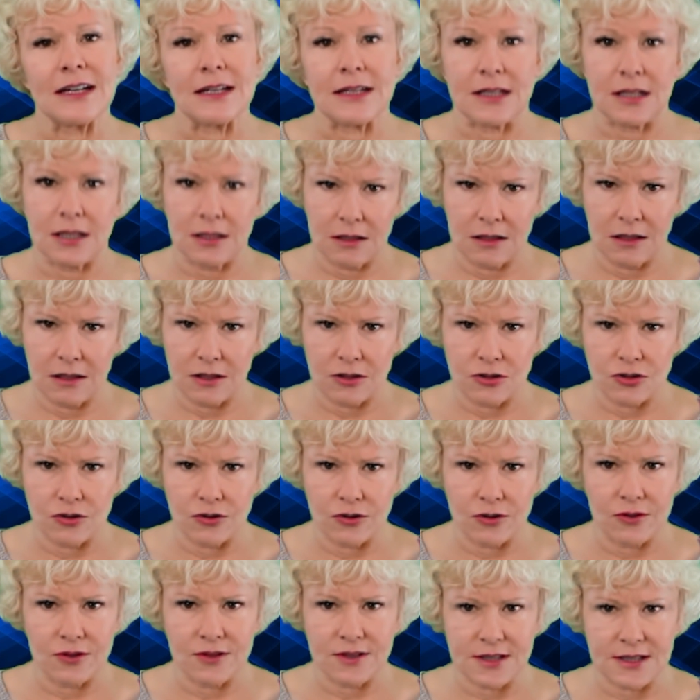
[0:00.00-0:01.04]
Killing
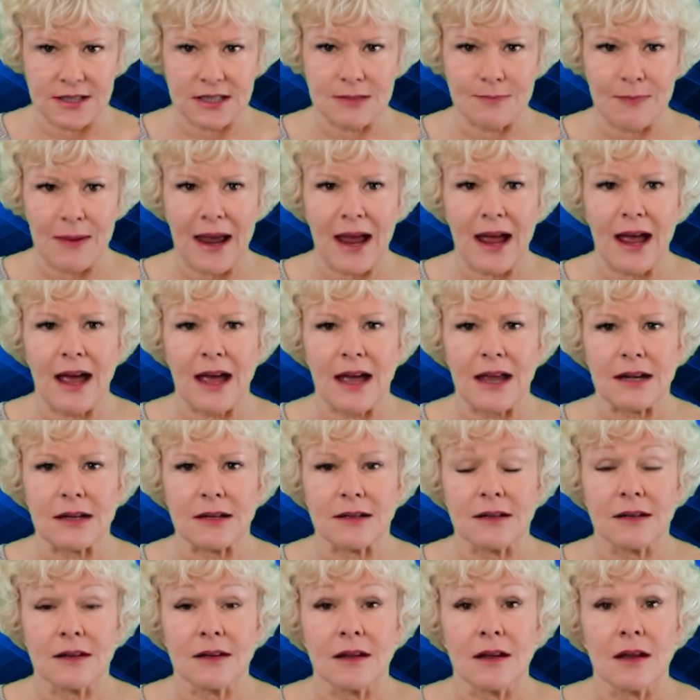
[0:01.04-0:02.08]
turtles is bad.
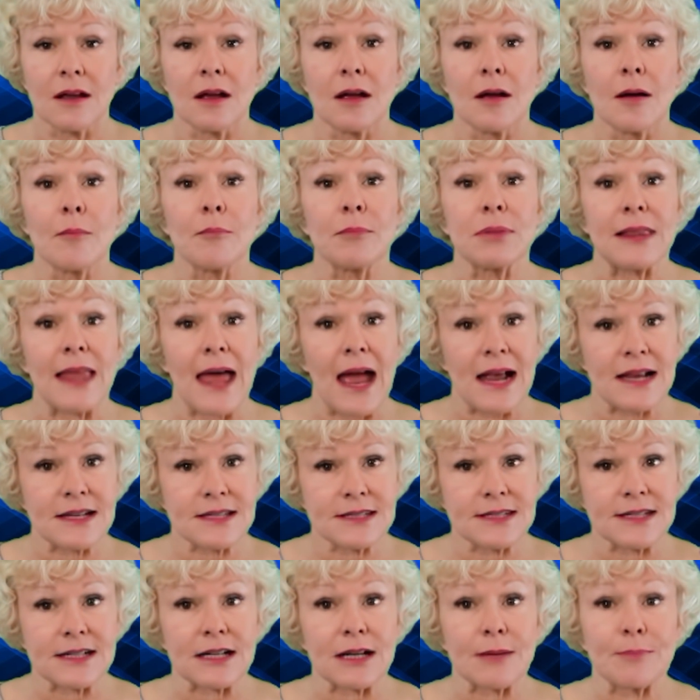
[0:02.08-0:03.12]

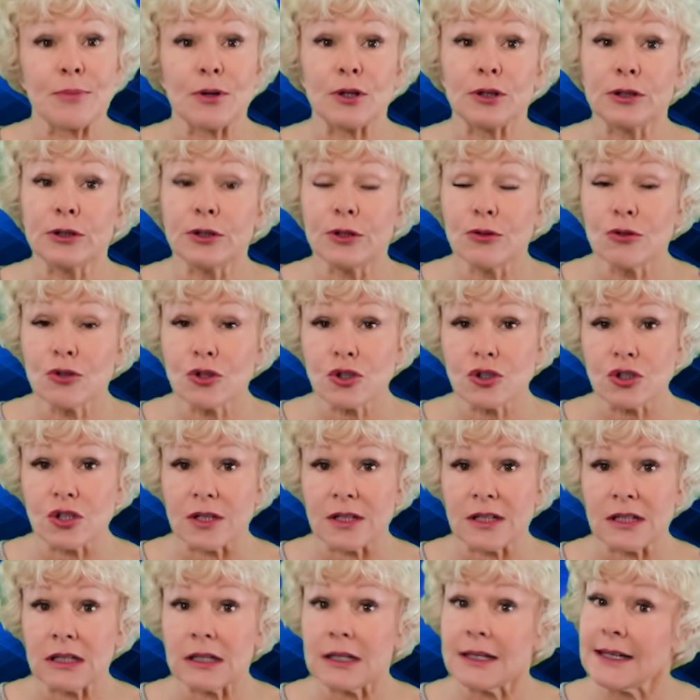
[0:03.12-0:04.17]
Plastic
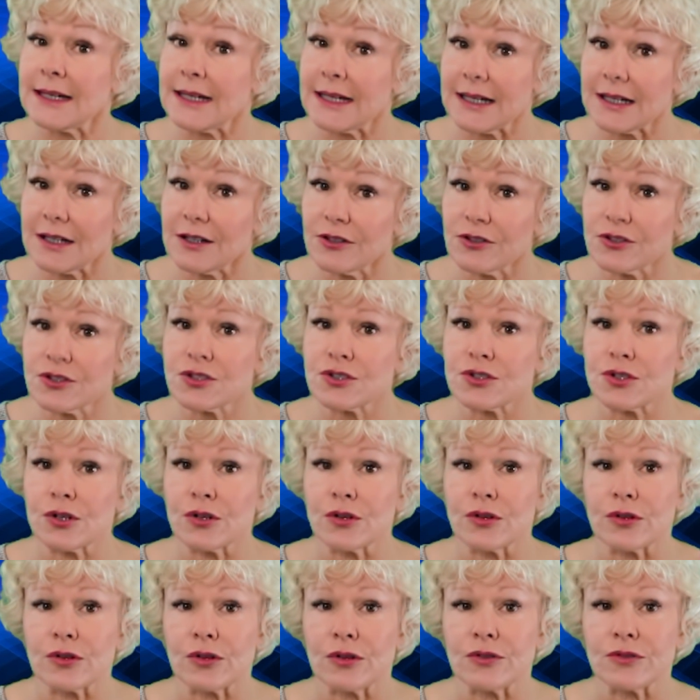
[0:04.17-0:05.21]
pollution kills
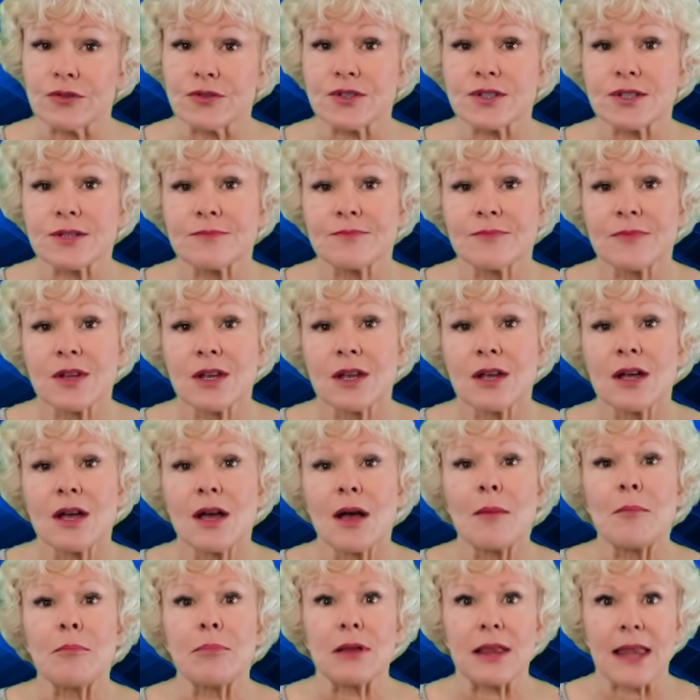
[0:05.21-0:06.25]
turtles.
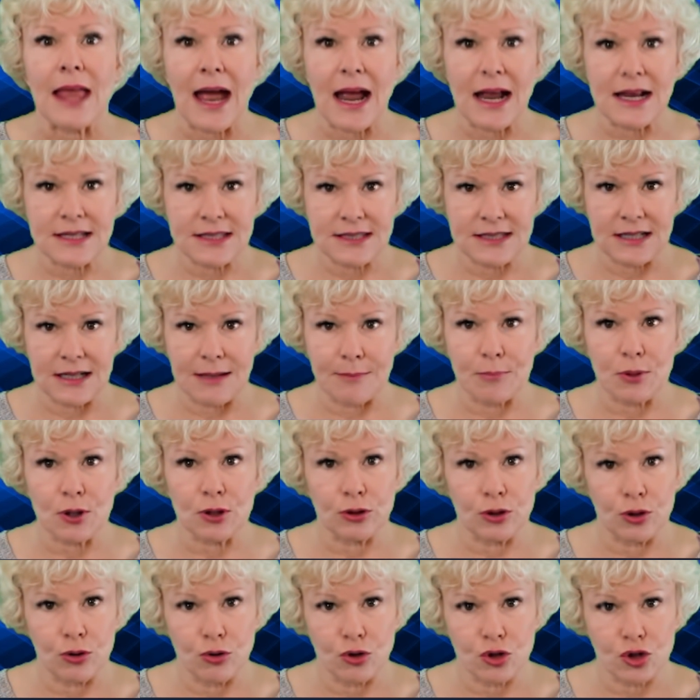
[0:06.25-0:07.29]
Plastic
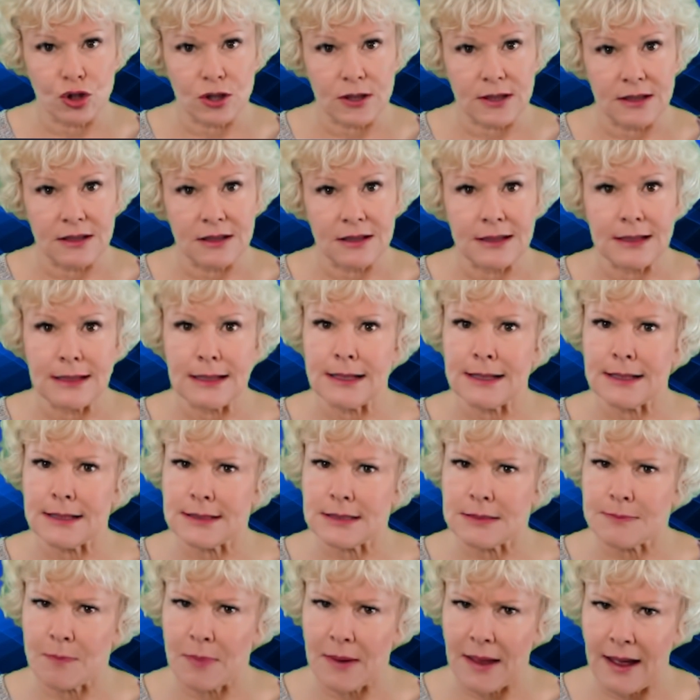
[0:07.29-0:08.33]
pollution
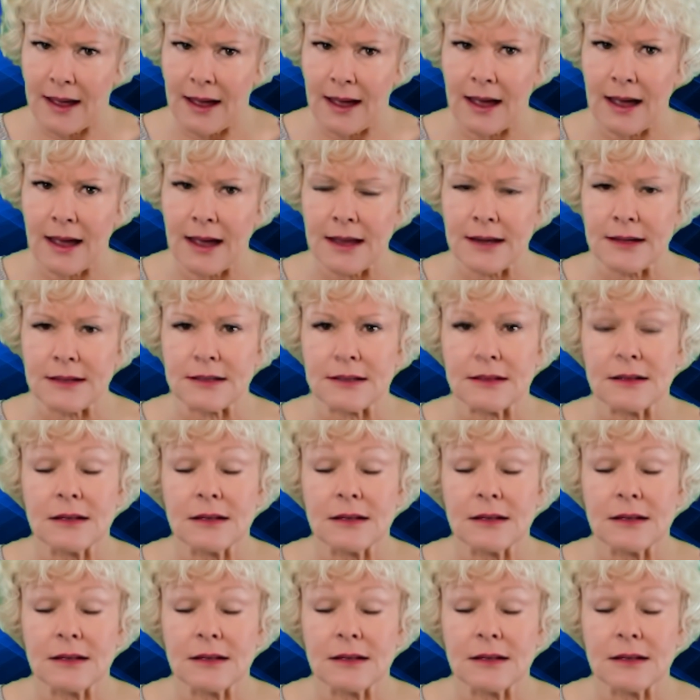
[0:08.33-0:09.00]
is bad.